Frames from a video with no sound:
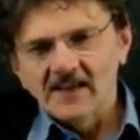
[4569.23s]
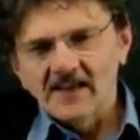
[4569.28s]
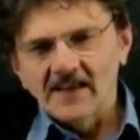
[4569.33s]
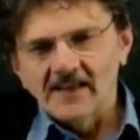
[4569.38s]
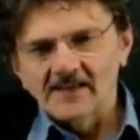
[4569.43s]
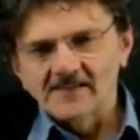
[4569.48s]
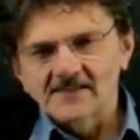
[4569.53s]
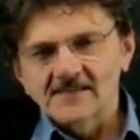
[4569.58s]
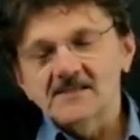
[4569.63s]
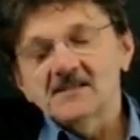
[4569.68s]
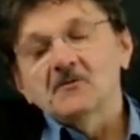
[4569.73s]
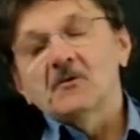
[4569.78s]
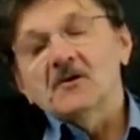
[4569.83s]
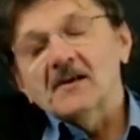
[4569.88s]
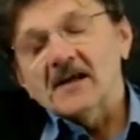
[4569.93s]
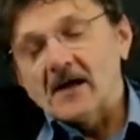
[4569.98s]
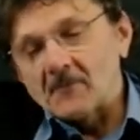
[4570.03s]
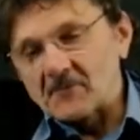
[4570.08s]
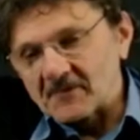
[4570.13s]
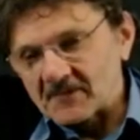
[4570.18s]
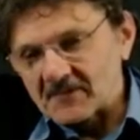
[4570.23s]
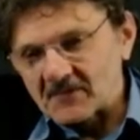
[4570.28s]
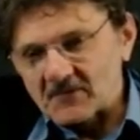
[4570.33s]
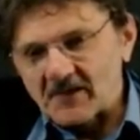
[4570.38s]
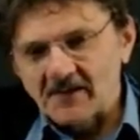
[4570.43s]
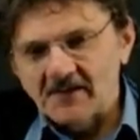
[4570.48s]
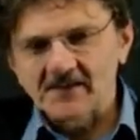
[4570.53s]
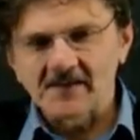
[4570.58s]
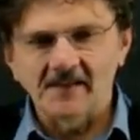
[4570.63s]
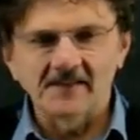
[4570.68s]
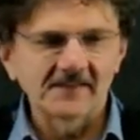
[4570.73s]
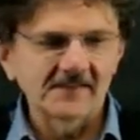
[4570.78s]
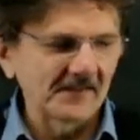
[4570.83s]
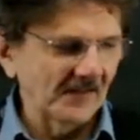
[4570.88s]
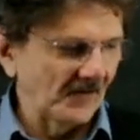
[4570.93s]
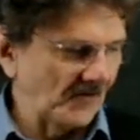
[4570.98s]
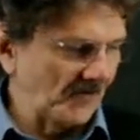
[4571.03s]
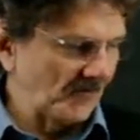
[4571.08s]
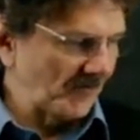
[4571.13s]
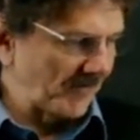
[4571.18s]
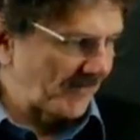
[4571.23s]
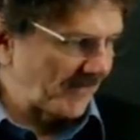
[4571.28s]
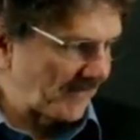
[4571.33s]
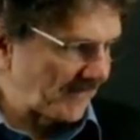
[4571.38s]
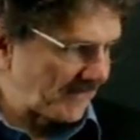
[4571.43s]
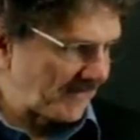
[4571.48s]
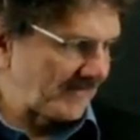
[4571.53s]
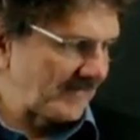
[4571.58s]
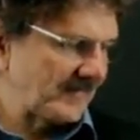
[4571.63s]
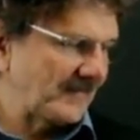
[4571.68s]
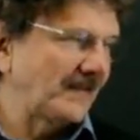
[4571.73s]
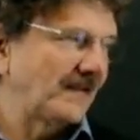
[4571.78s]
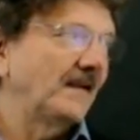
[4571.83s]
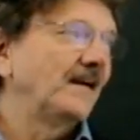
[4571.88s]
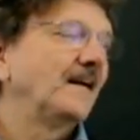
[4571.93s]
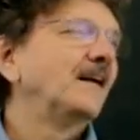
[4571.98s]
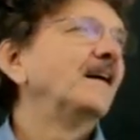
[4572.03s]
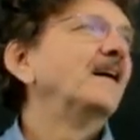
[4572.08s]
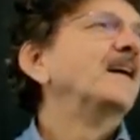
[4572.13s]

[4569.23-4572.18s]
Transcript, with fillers: and see what happens, right? And so whether this uh,